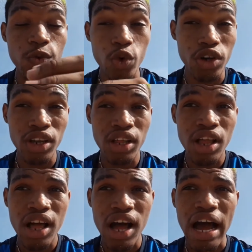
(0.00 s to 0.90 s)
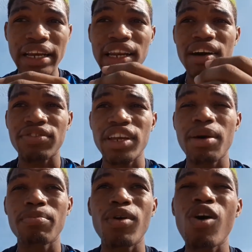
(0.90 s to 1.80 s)
full and then after
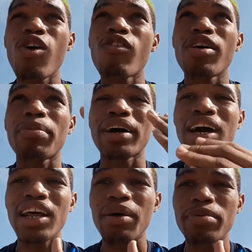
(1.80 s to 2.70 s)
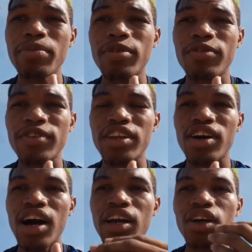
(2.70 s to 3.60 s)
them go over upon other people's
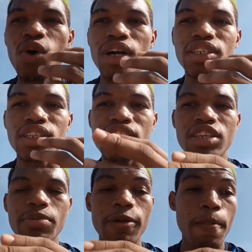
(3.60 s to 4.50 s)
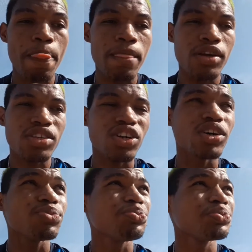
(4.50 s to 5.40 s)
video and go watch it, you see me?
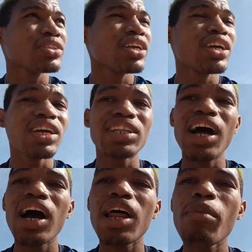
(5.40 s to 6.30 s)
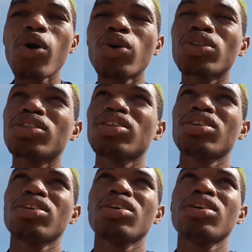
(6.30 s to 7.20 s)
So it's all about
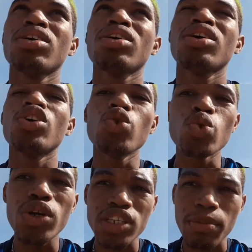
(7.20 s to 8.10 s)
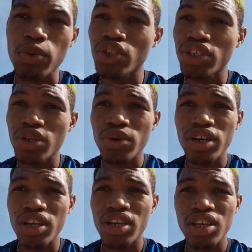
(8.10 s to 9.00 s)
you that's putting in the
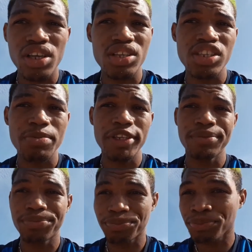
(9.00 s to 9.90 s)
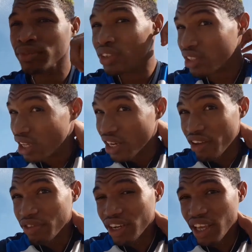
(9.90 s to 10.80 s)
work, you see me?
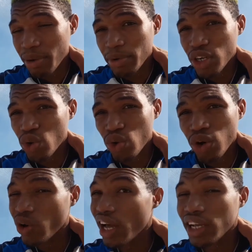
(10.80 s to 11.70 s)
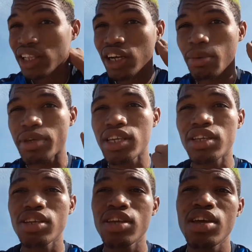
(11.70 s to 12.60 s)
The video, I don't know how long it's gonna be,
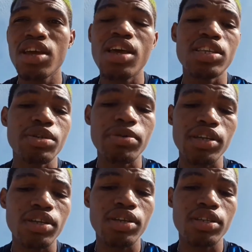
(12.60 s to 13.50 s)
you see me?